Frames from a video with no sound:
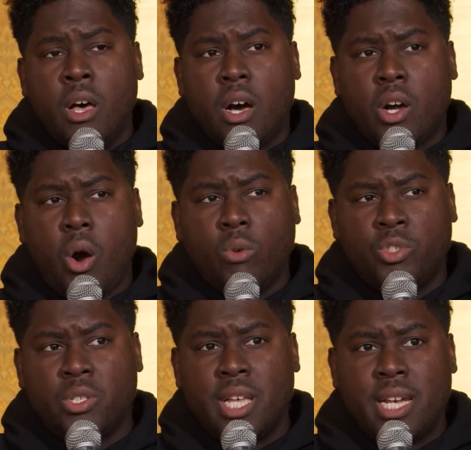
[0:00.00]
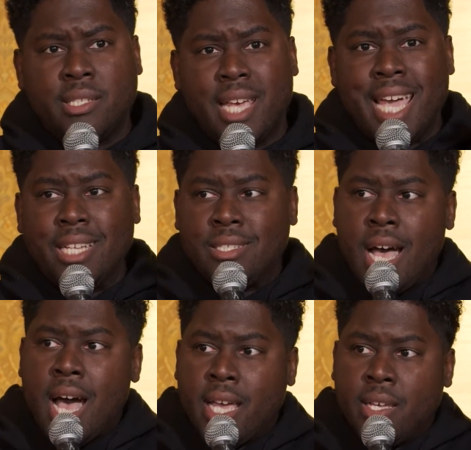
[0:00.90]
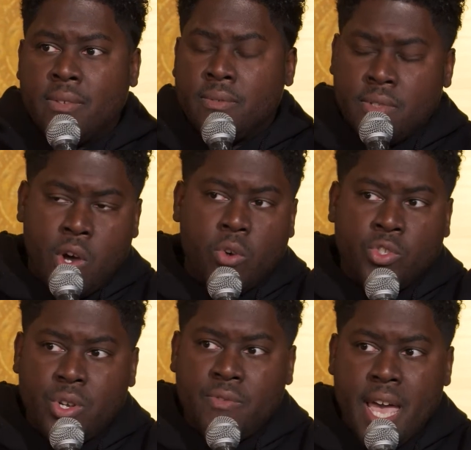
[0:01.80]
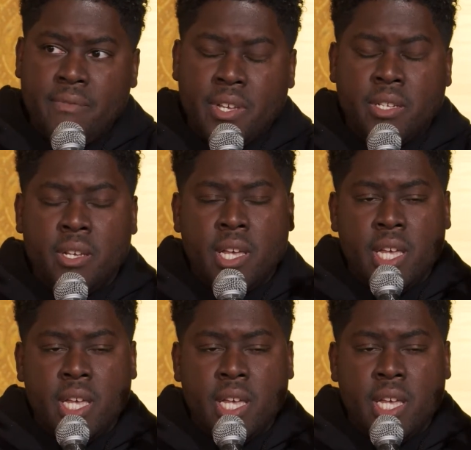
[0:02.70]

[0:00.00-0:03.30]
a culture that is anti culture of heaven